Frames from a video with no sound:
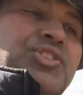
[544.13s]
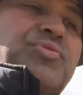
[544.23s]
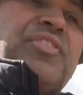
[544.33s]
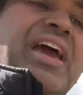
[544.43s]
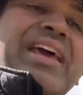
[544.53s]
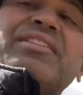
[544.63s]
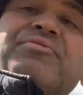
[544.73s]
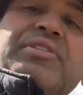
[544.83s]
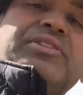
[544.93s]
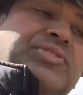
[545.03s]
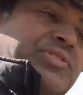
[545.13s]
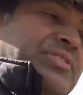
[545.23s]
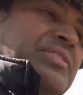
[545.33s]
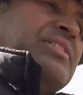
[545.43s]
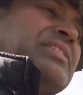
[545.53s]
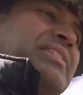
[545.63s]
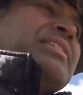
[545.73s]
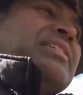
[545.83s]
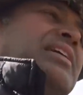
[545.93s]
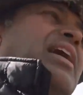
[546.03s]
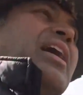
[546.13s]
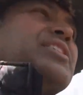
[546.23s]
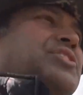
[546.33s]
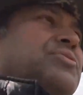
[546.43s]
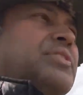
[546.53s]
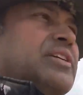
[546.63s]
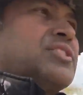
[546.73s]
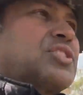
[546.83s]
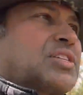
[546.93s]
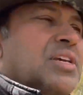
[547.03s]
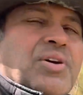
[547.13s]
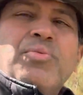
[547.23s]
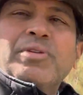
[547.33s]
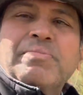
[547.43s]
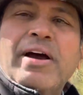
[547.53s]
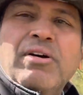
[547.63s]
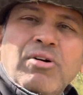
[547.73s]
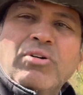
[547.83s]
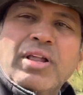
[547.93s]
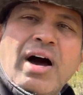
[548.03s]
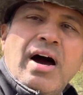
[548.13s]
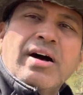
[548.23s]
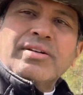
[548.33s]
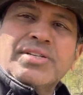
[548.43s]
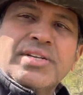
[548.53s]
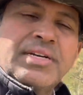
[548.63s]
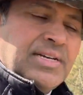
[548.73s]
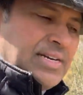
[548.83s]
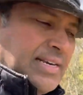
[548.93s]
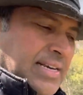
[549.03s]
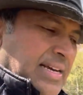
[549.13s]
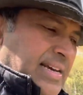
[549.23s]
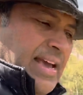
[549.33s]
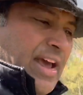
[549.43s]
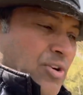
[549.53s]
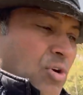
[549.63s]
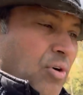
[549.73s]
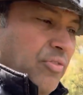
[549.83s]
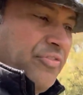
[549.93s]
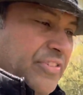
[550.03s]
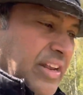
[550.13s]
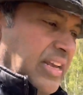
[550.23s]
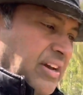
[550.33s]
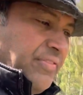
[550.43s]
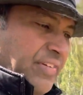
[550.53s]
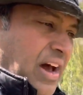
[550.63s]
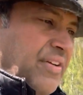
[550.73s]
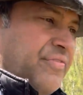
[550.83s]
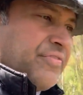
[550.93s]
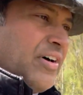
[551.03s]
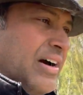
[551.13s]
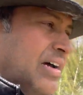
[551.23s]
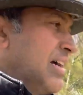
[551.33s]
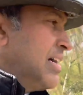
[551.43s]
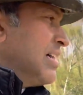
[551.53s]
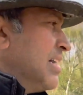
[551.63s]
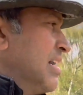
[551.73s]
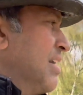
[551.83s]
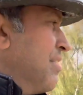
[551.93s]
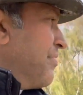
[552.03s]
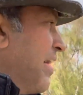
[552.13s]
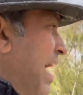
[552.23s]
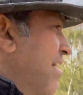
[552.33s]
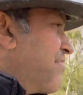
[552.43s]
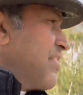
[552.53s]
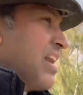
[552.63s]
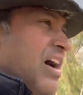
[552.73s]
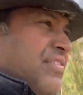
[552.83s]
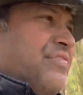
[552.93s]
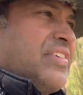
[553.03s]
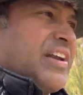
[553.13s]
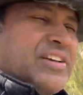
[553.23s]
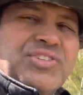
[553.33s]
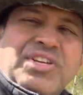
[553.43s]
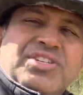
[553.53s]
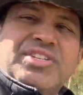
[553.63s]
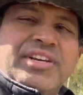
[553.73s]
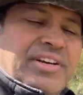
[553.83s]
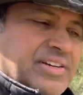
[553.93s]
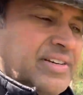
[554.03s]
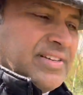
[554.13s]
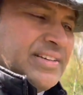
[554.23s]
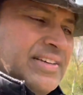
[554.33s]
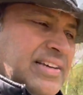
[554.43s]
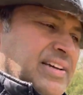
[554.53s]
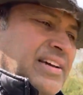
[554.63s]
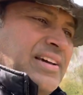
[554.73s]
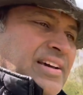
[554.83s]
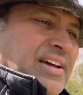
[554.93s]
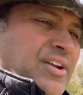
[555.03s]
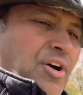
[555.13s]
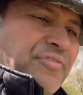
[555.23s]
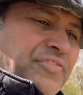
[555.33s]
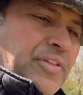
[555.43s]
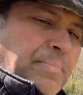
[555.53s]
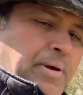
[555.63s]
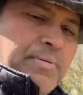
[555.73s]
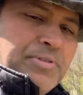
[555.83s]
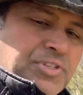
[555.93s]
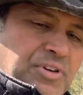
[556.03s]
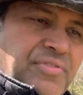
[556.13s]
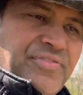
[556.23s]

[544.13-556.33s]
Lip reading: for any reason. I do this with my whole heart and whole feeling of life for every life that exists here. Not for the purpose of